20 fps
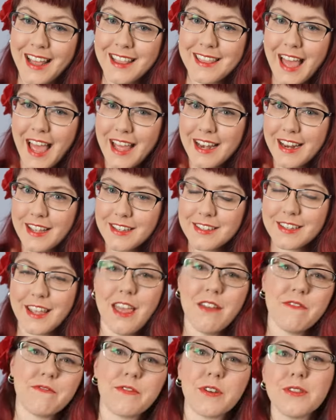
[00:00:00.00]
That is
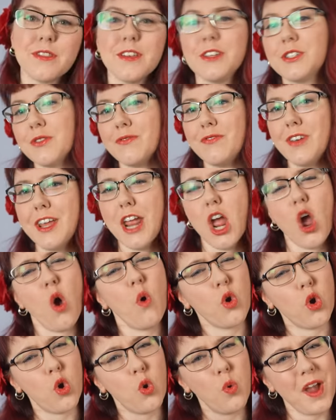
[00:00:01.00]
it for this video.
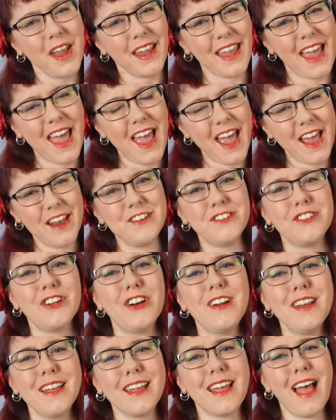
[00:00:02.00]
Quick and
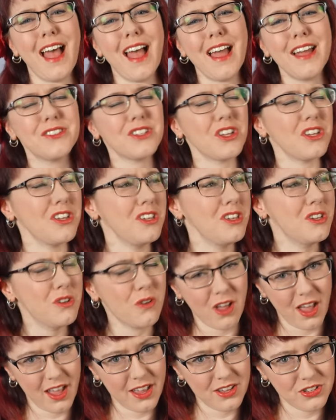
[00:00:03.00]
dirty, guys.
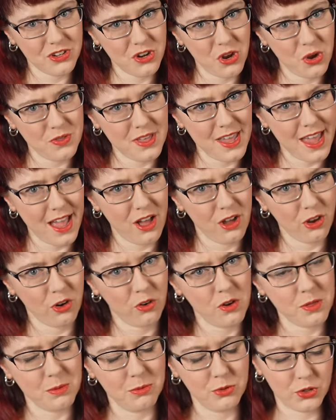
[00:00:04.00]
You guys know the
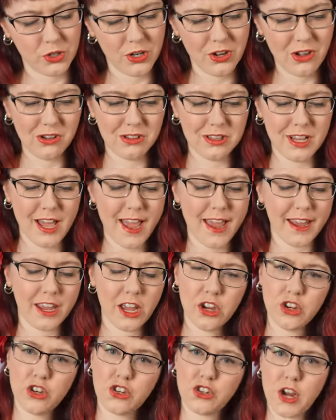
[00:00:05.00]
algorithm drill. Like,
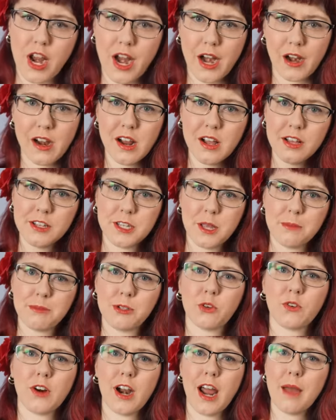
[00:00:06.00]
share,
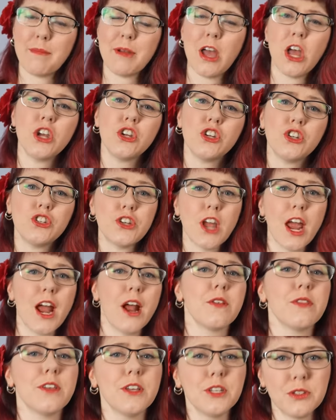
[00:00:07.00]
subscribe,
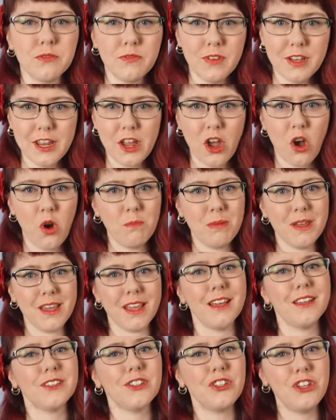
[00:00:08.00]
share this video
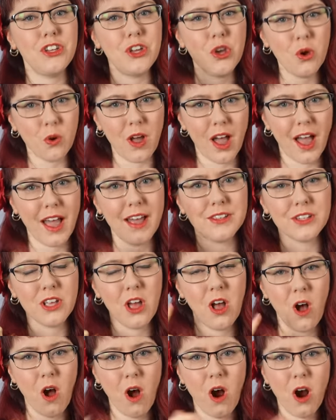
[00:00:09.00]
because you guys
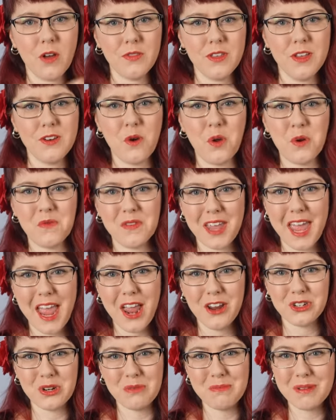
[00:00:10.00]
are the
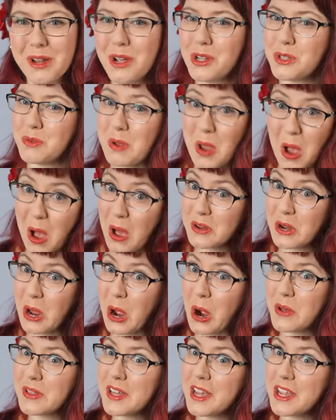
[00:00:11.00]
notification because we all
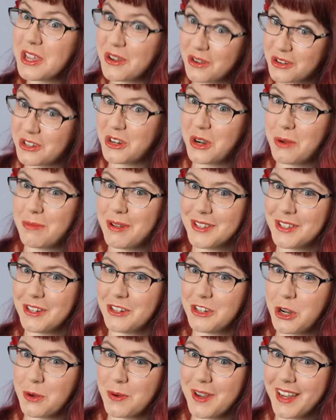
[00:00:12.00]
know that YouTube
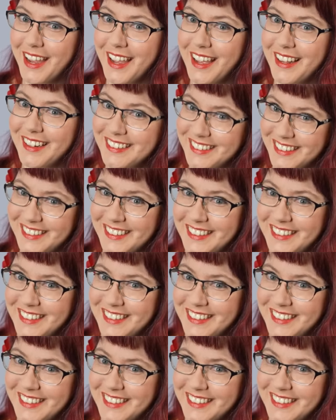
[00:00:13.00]
isn't doing it.